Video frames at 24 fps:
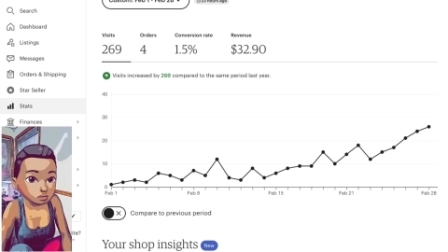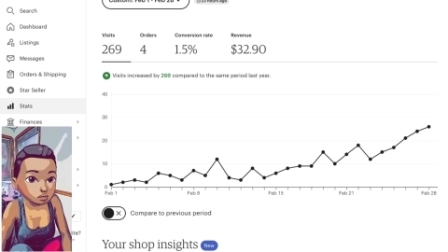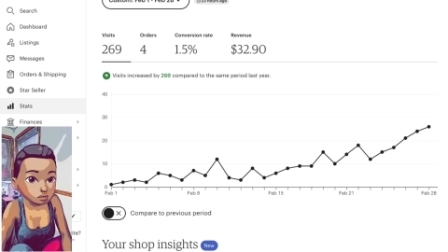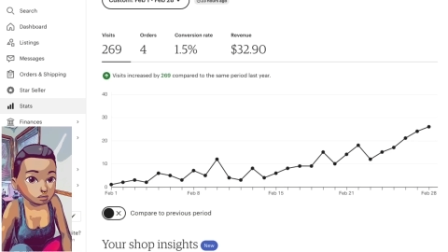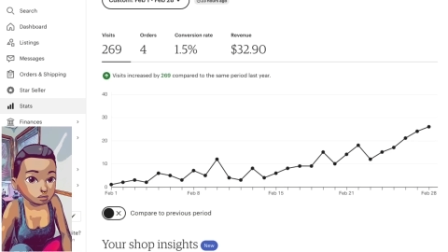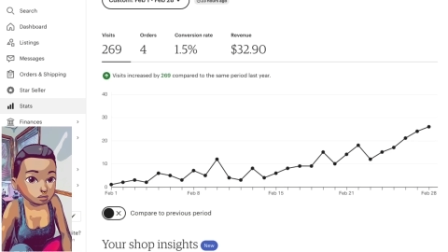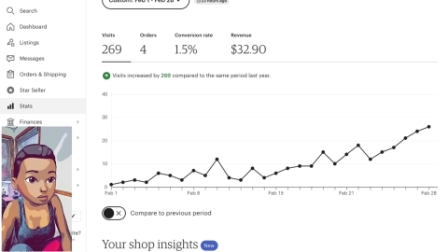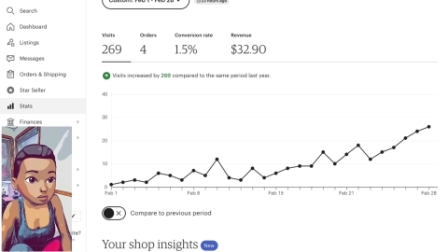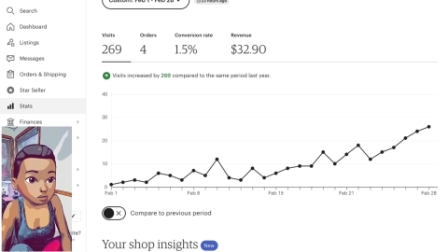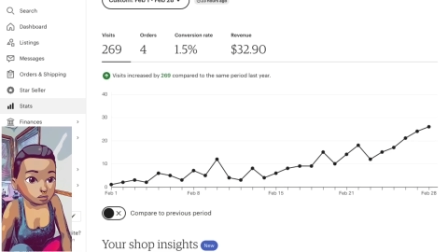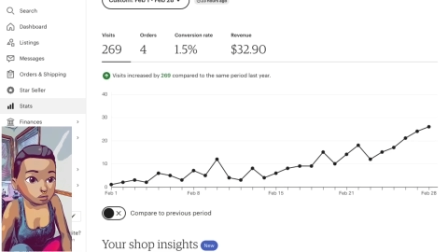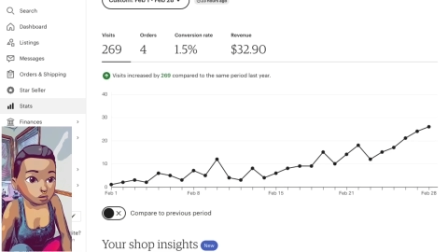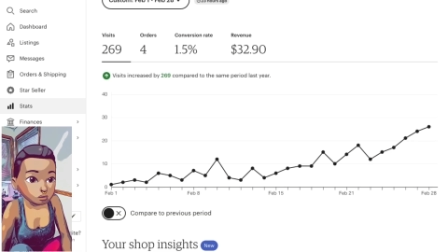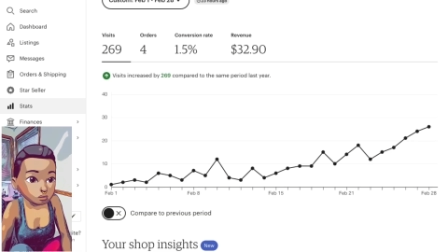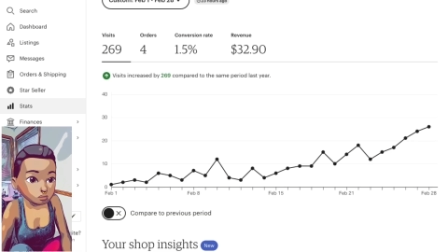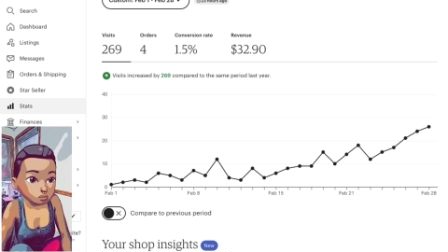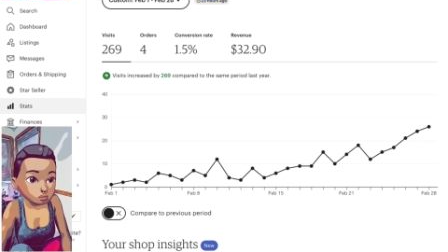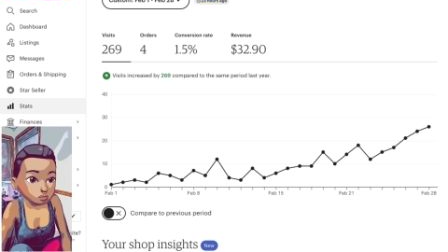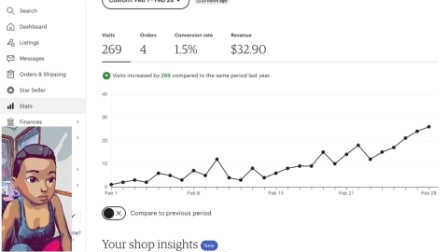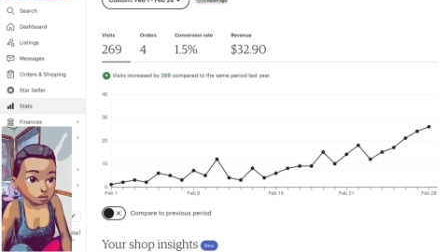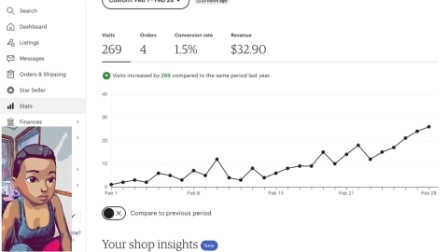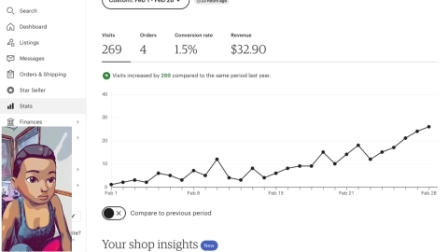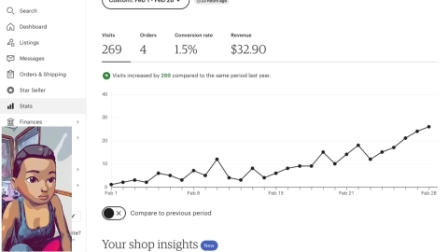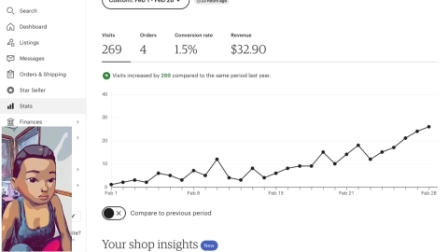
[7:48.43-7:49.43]
and then total
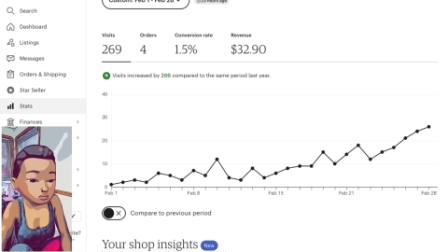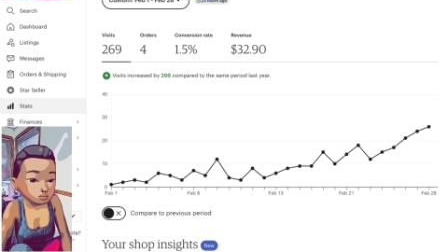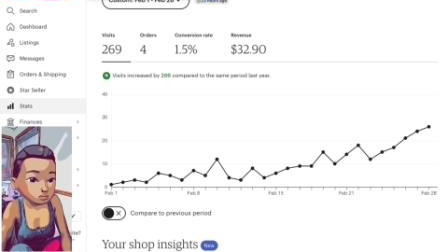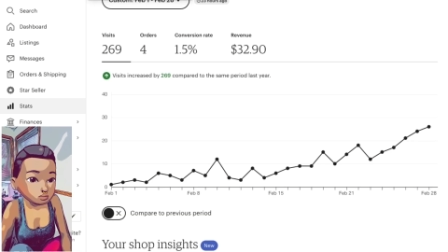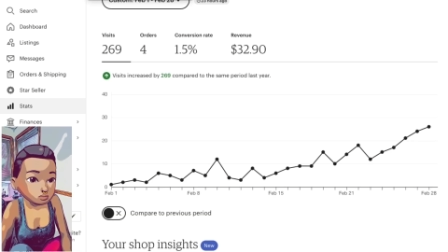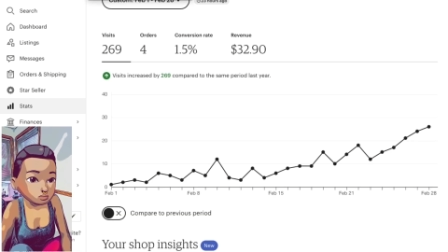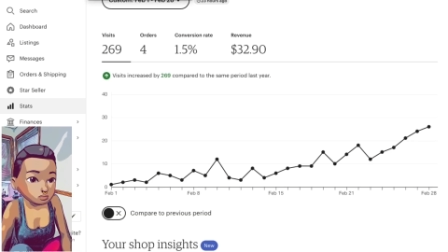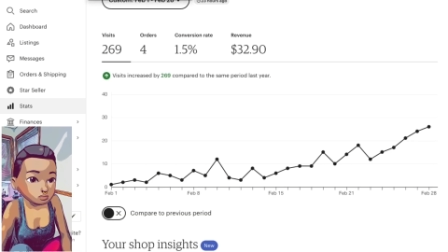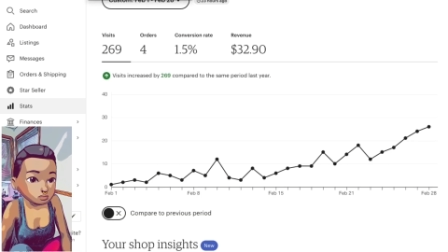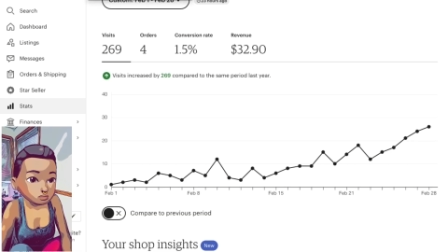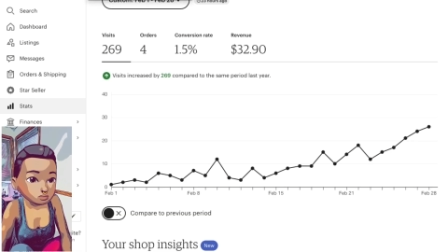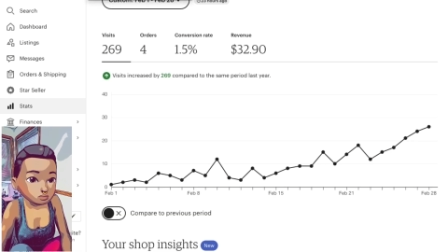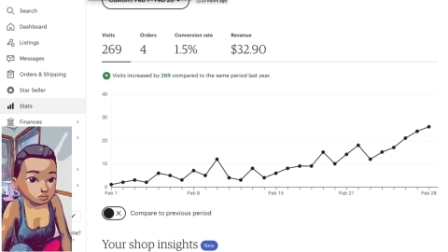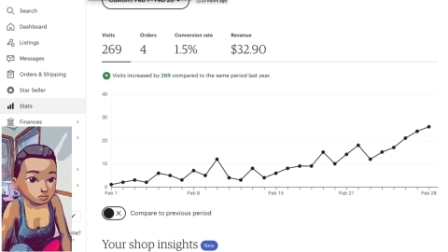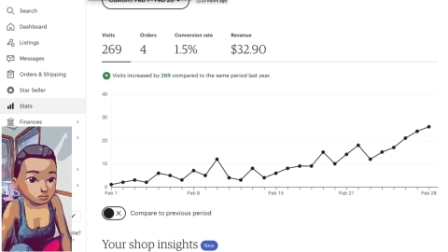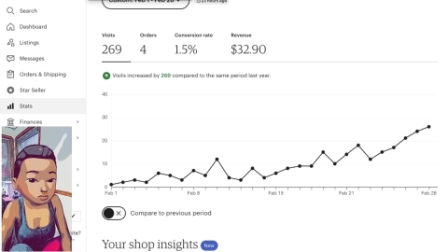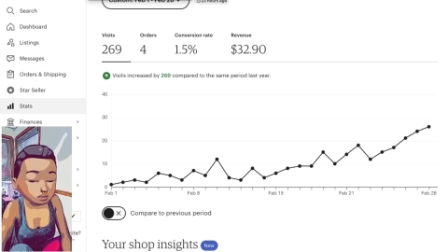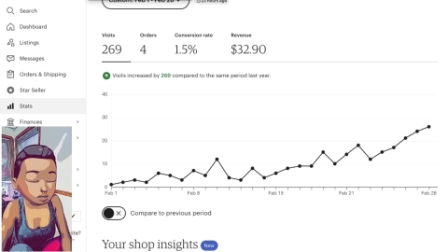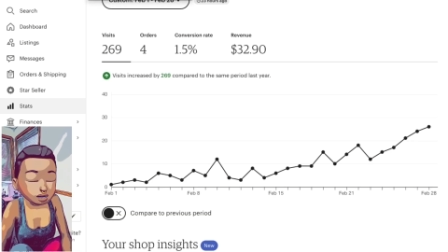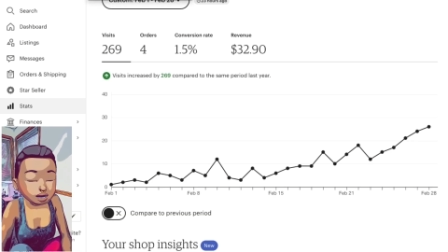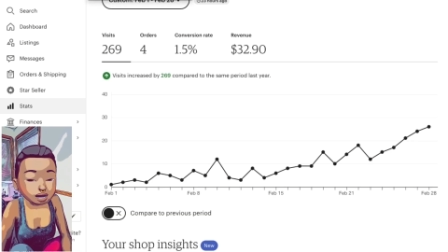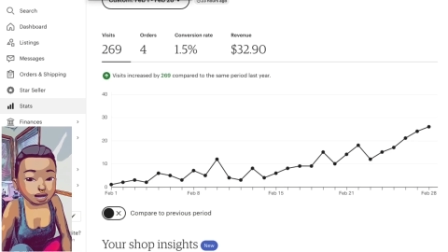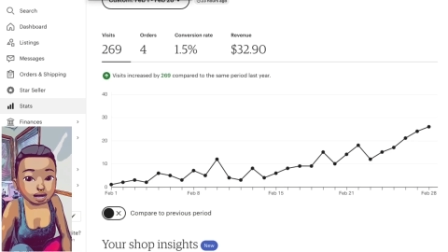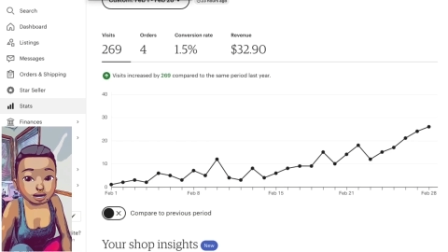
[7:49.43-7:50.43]
revenue.
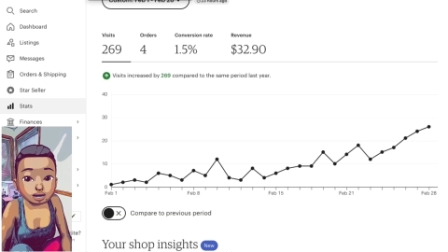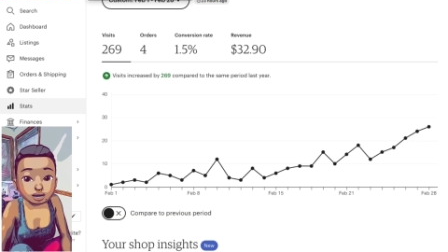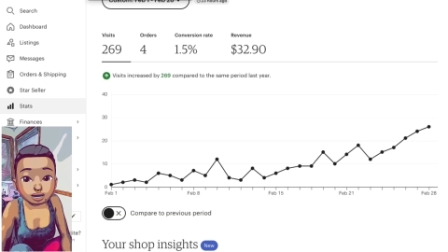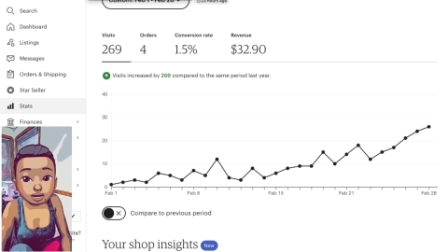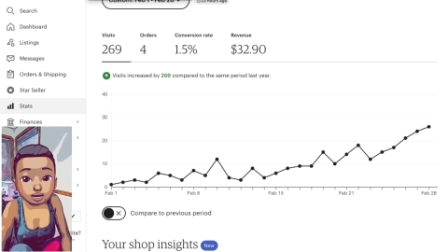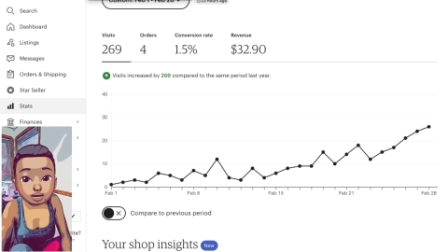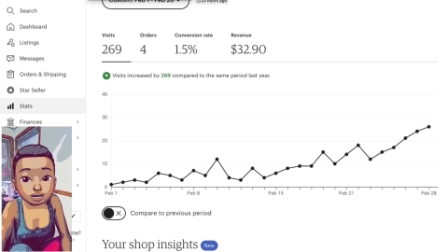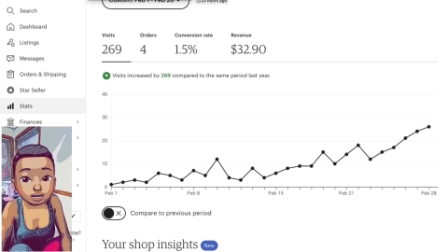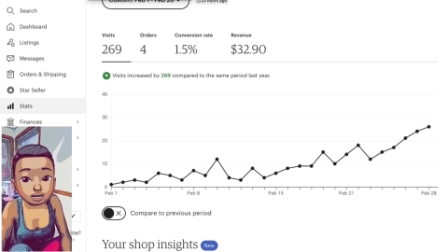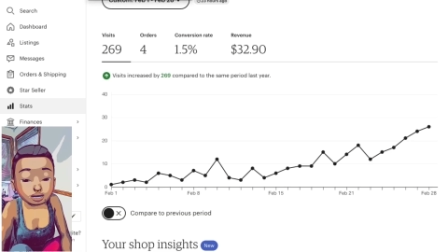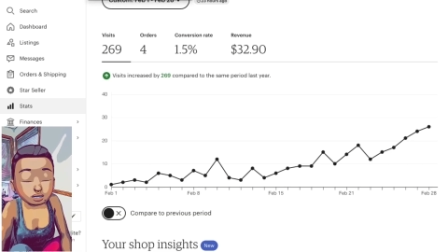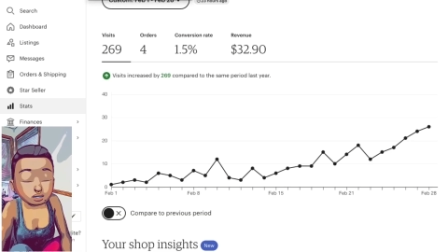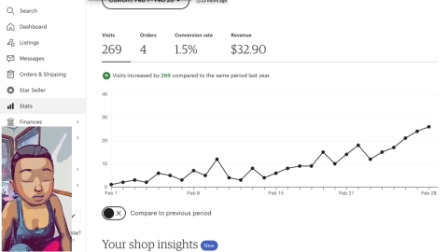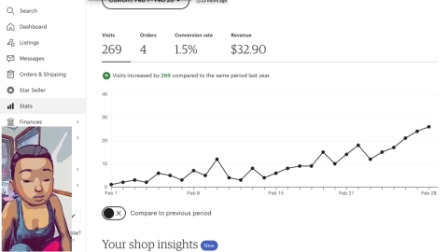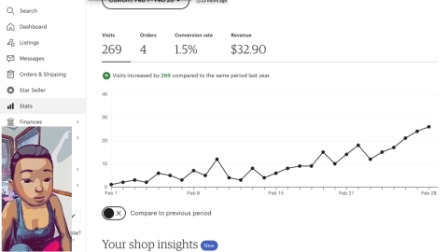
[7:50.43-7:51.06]
And this is,